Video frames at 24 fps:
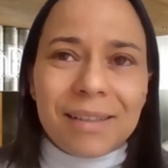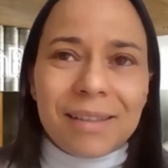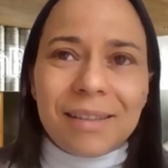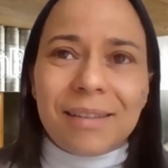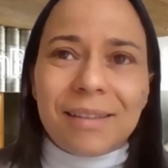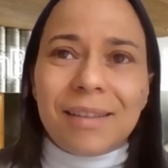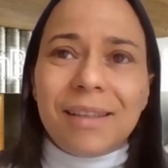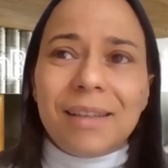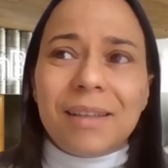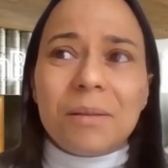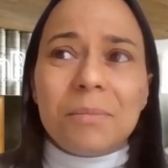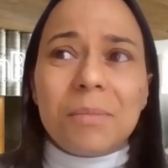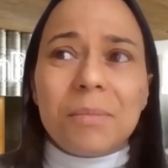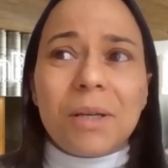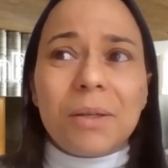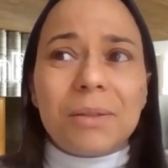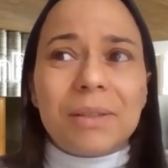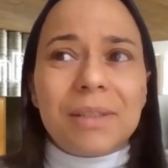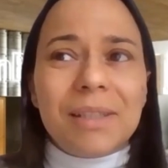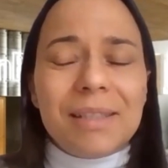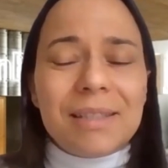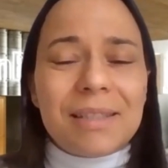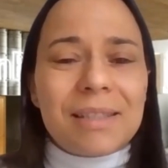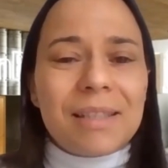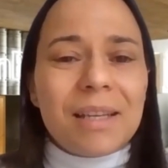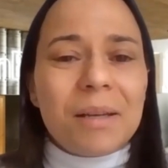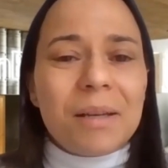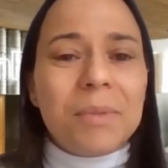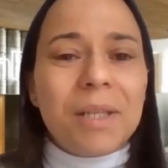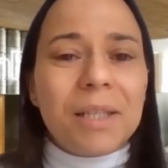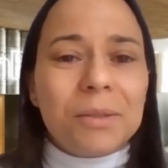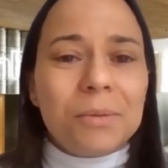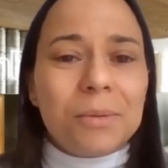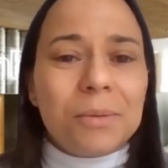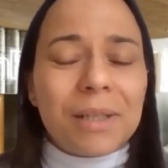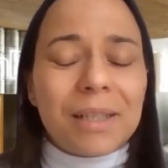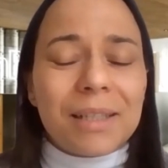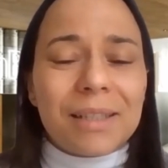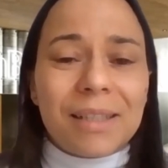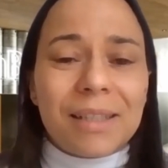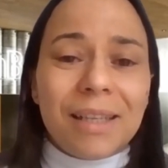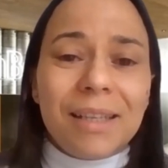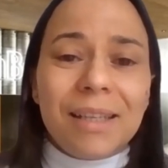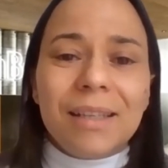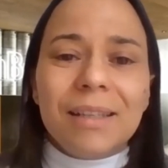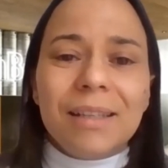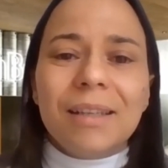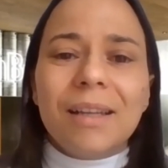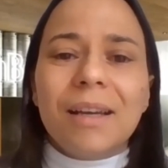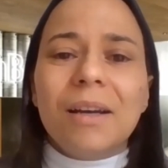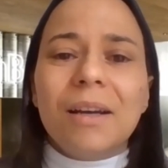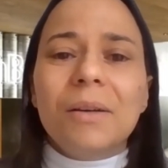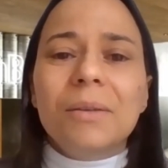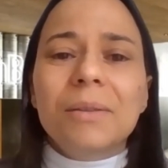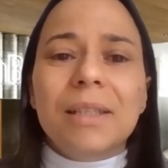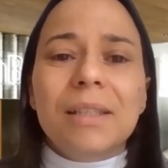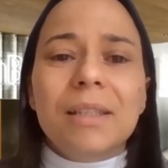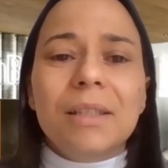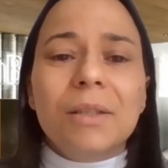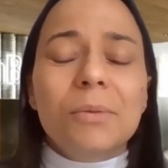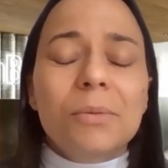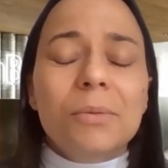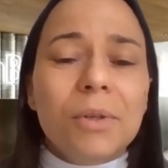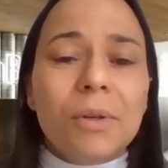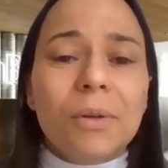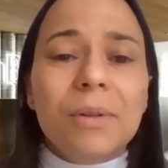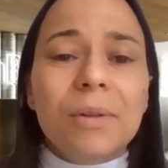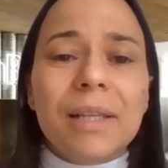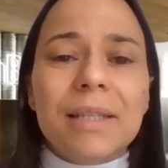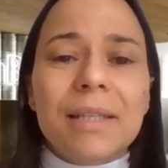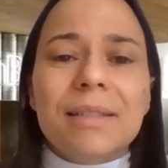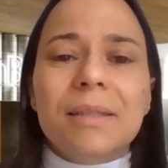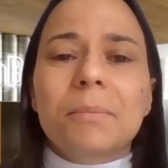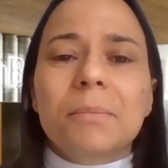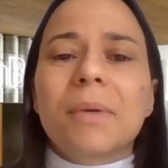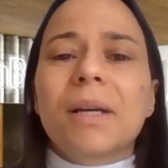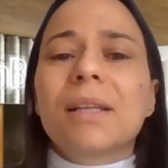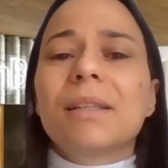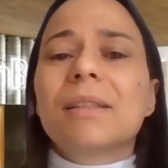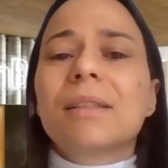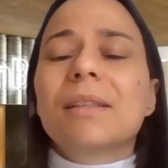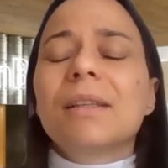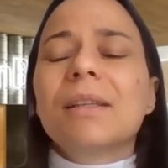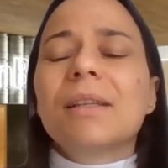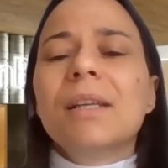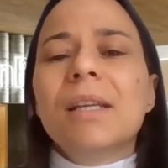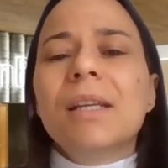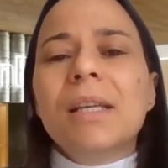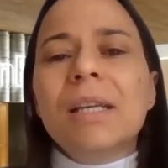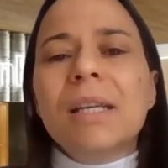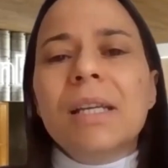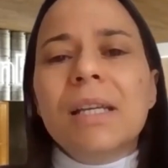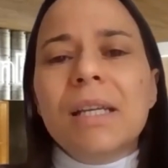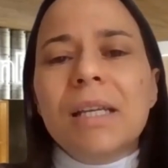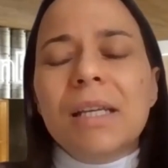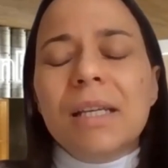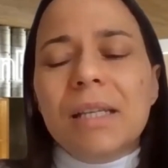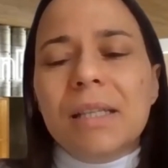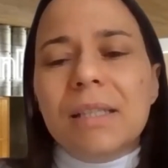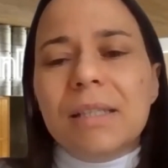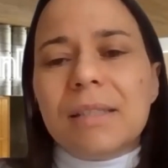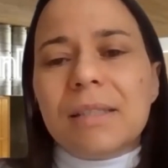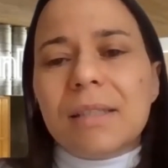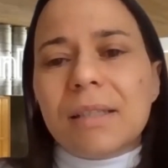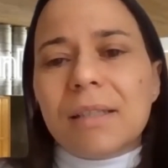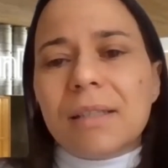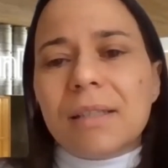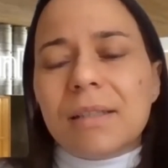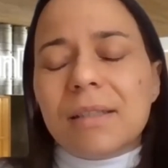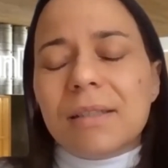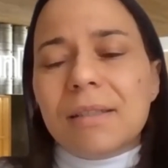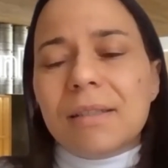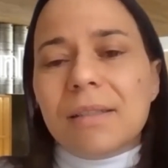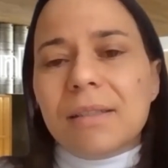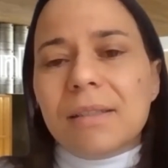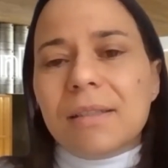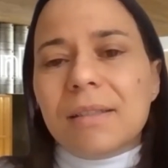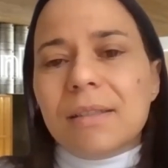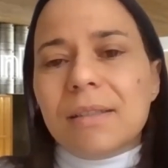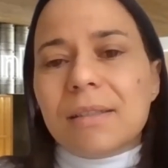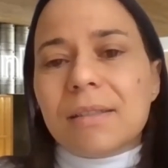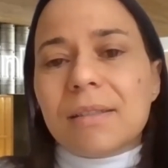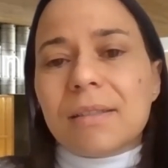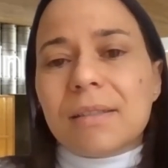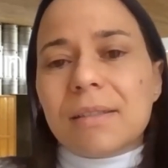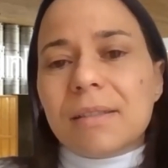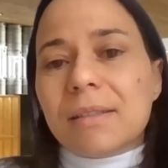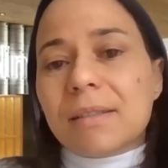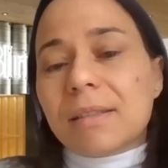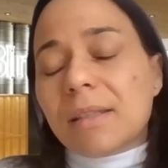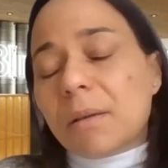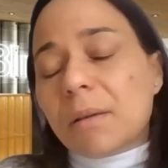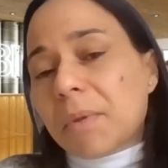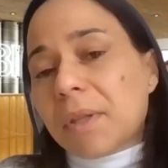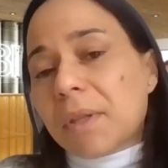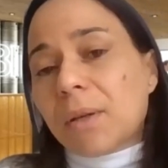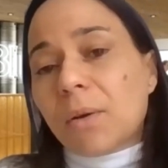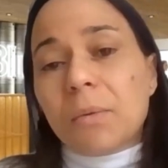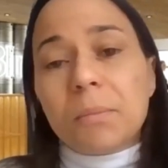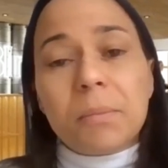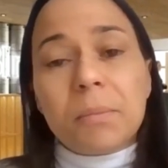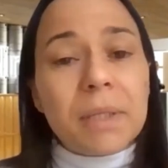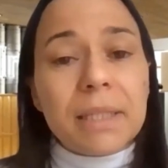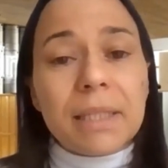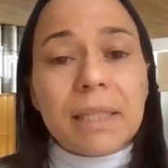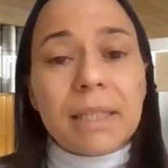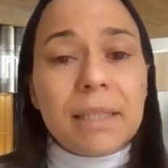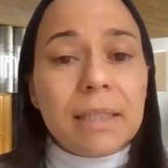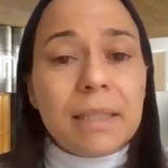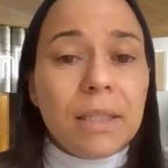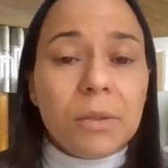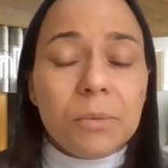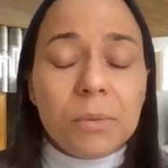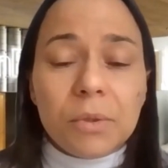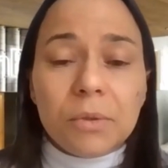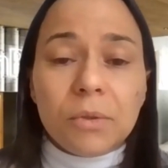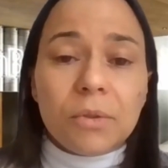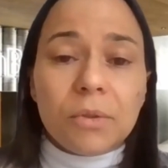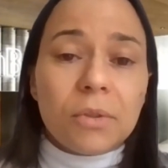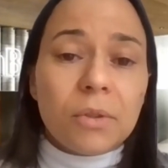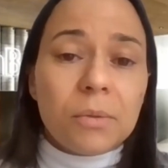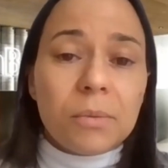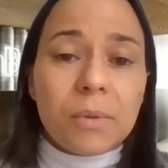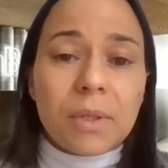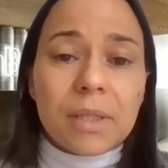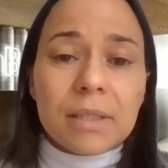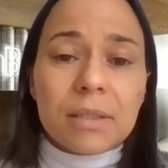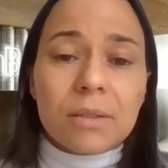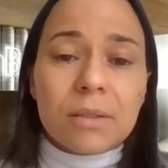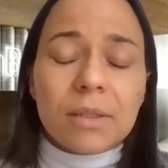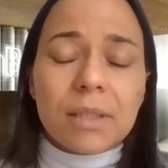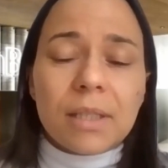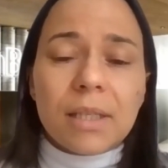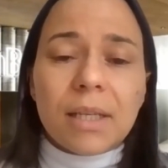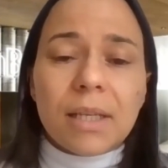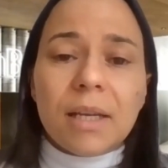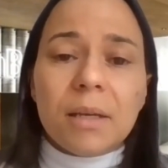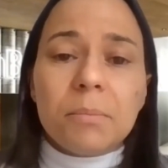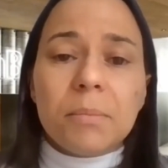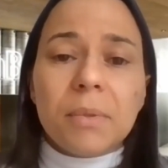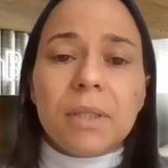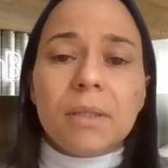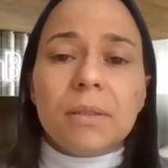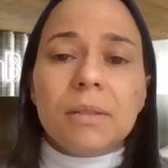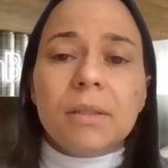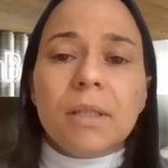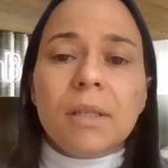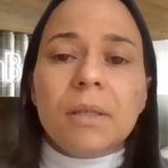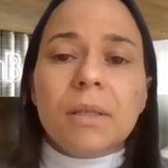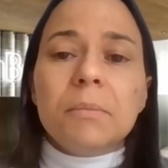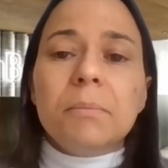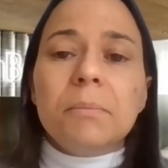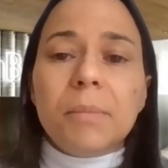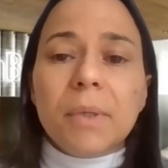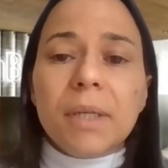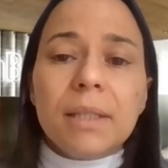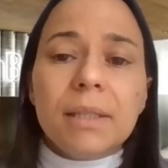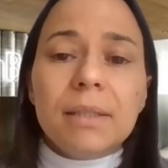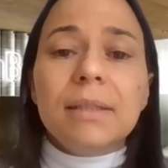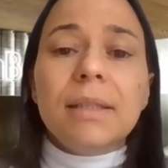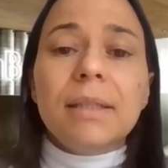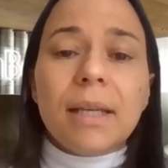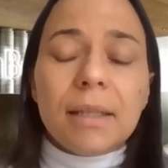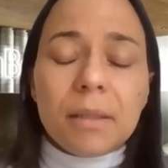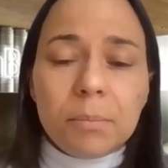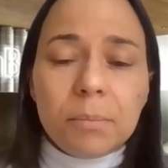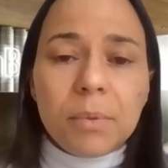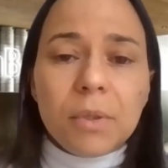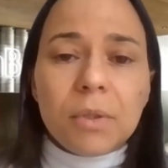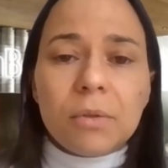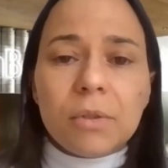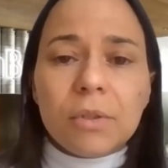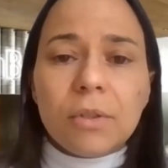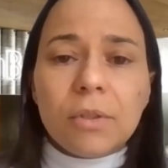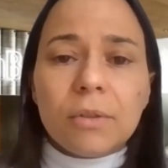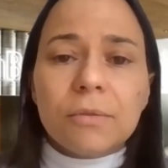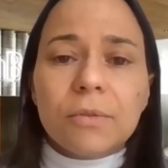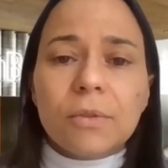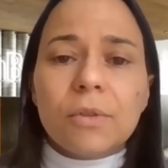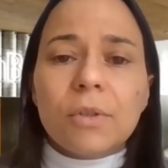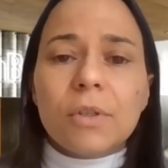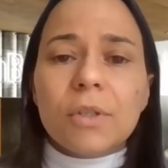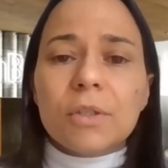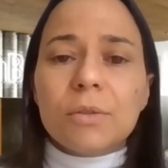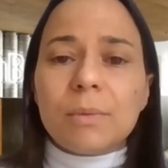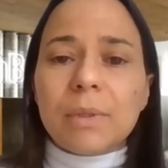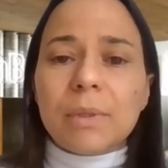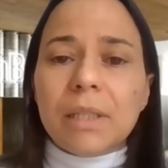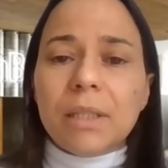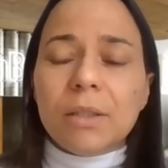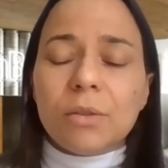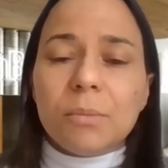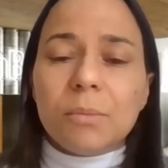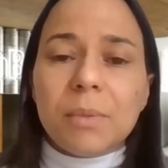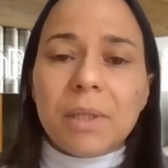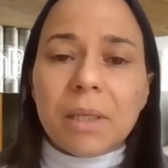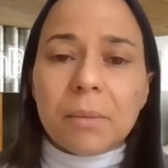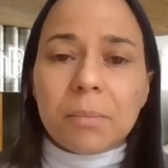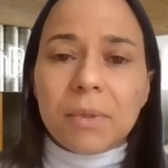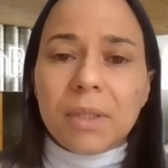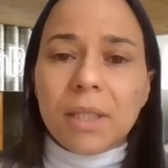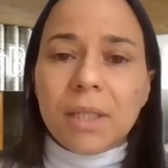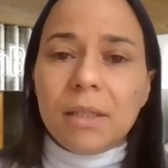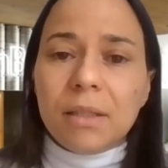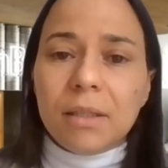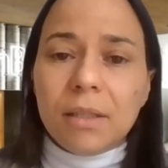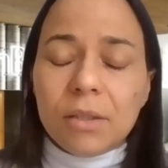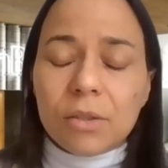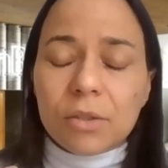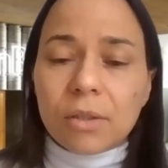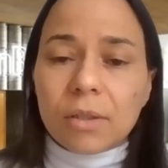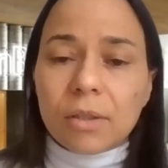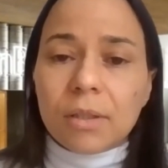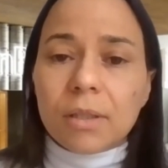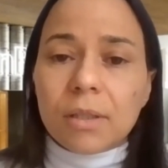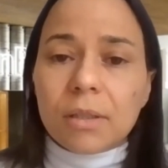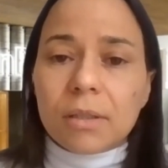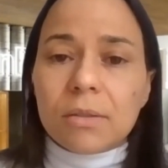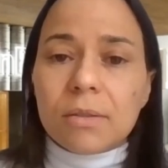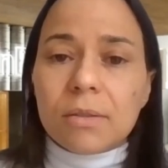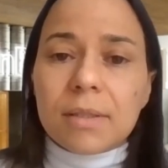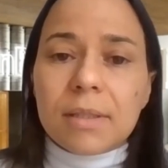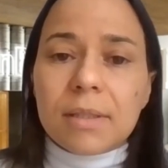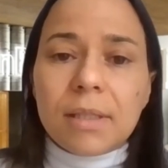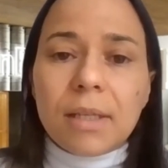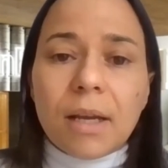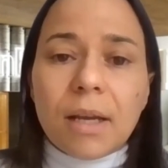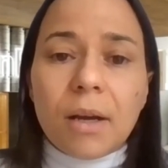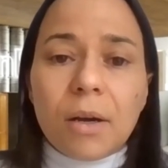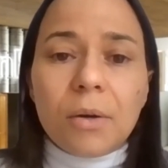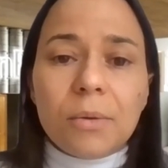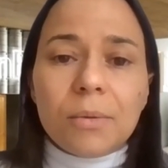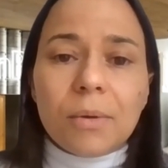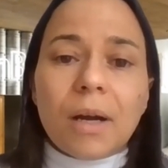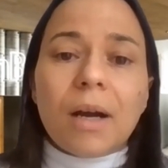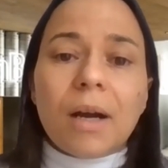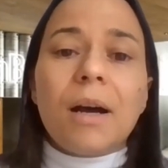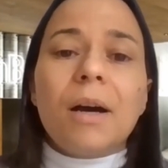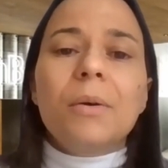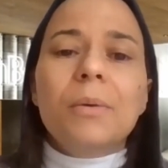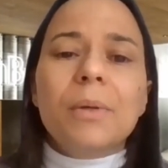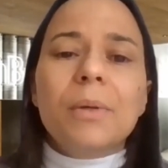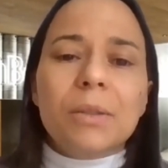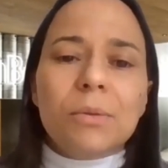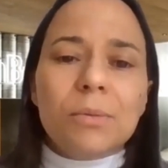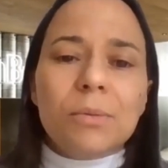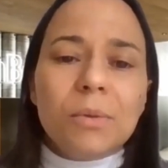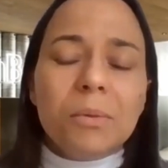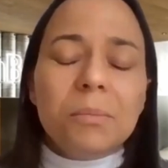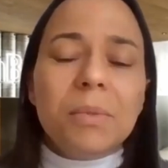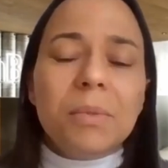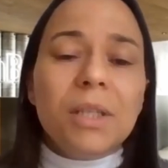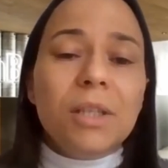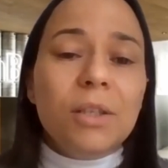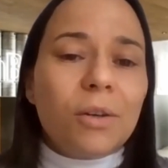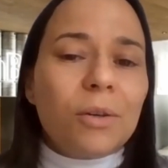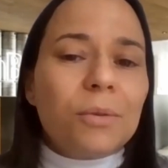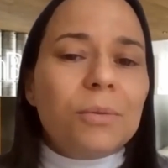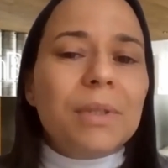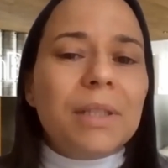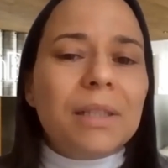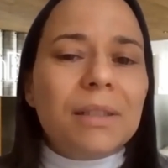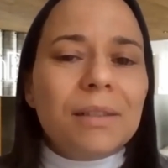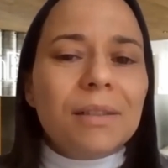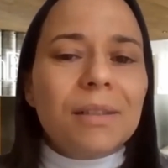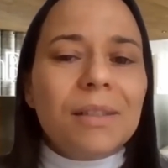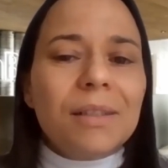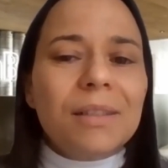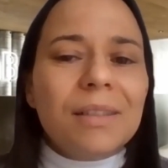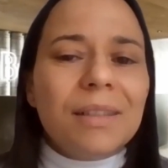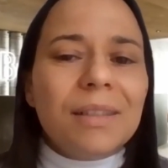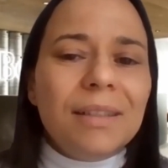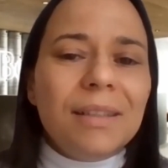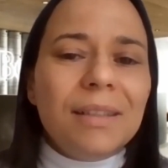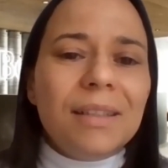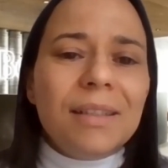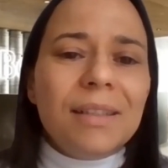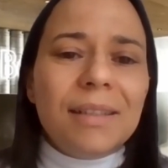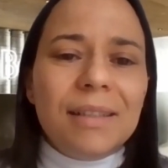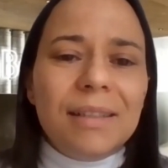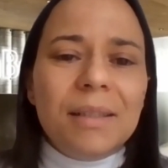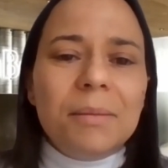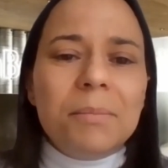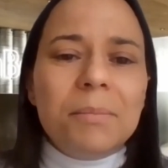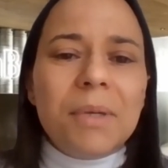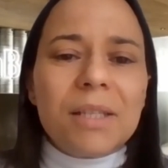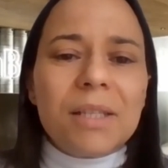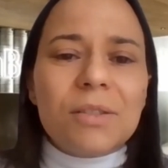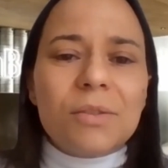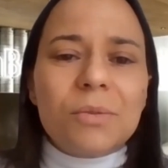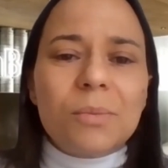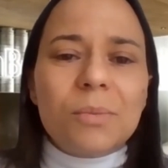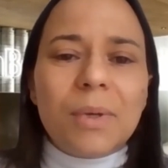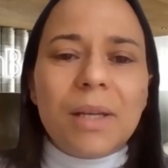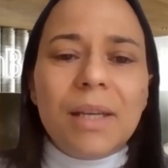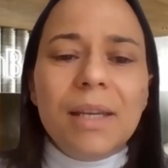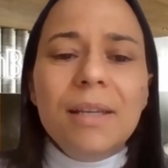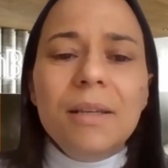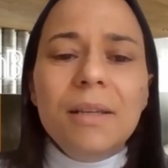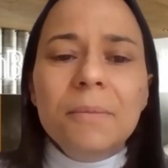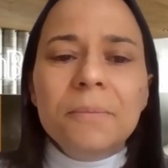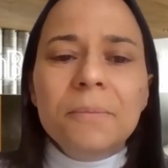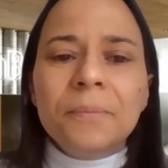Think about the step that you are taking now. The new role as a mother is something completely new. You don't know what is going to happen. But in that period, of course, we need to be updating each other to see how it will be your return in the best way.